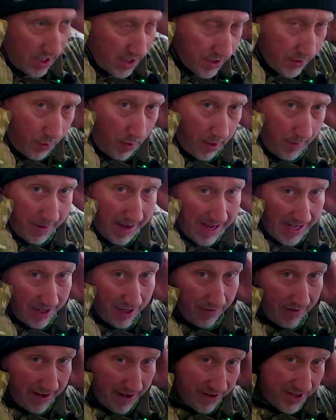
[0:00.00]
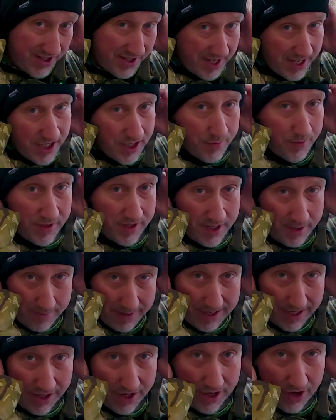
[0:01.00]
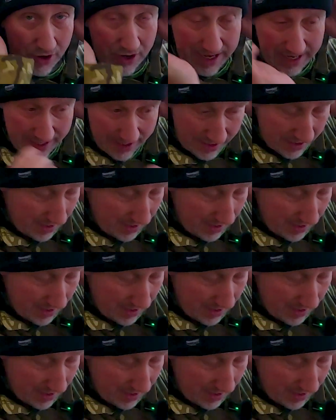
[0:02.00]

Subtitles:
So while I'm hanging around Sainsbury's in the middle of the night